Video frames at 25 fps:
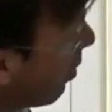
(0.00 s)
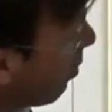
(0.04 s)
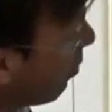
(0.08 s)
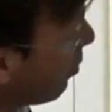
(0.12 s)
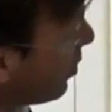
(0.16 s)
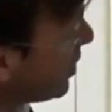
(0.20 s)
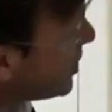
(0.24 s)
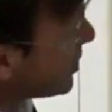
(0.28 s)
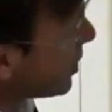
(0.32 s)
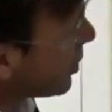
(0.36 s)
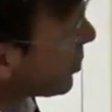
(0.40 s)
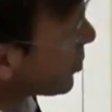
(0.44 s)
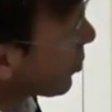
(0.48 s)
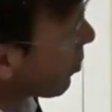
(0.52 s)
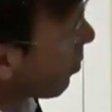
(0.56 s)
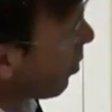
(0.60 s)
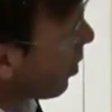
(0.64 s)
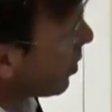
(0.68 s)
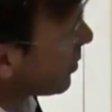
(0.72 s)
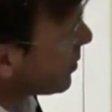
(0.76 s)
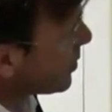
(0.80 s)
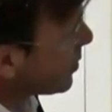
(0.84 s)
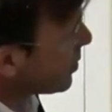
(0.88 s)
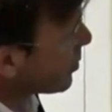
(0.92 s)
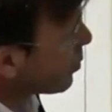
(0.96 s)
research
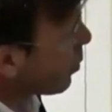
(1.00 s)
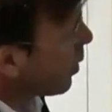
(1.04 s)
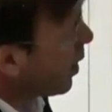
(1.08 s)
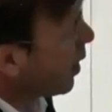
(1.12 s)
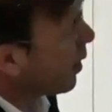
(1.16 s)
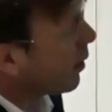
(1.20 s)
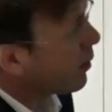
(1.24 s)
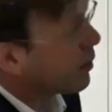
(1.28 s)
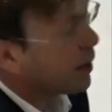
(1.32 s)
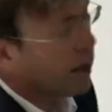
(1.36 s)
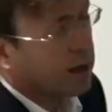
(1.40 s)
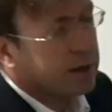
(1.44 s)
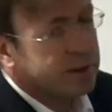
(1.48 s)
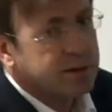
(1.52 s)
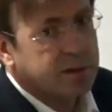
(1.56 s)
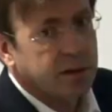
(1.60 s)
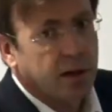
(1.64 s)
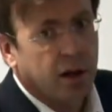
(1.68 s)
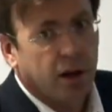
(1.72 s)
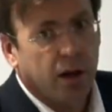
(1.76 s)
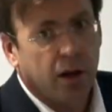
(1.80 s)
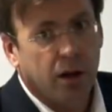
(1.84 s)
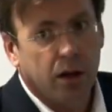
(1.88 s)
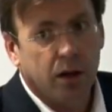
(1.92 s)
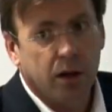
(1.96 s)
grants as well that
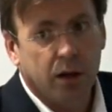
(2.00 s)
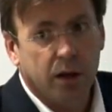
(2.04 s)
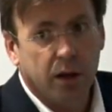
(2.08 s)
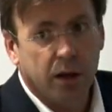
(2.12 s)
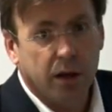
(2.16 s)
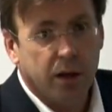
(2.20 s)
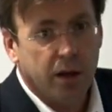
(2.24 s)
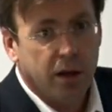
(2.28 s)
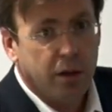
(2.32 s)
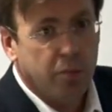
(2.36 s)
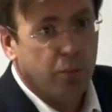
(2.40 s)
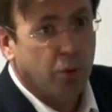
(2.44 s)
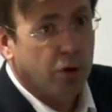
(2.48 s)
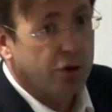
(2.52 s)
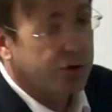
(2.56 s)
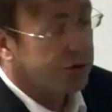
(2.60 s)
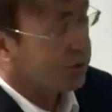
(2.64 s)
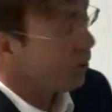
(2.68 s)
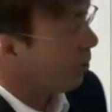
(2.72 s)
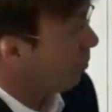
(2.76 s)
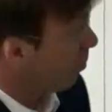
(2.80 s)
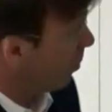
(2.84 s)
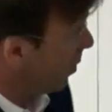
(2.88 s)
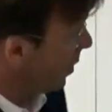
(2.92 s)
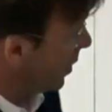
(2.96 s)
uh, emerged
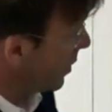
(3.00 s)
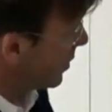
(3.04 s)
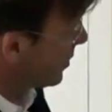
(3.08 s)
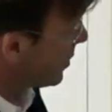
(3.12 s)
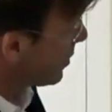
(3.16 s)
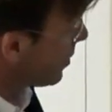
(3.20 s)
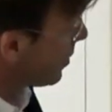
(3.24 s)
from this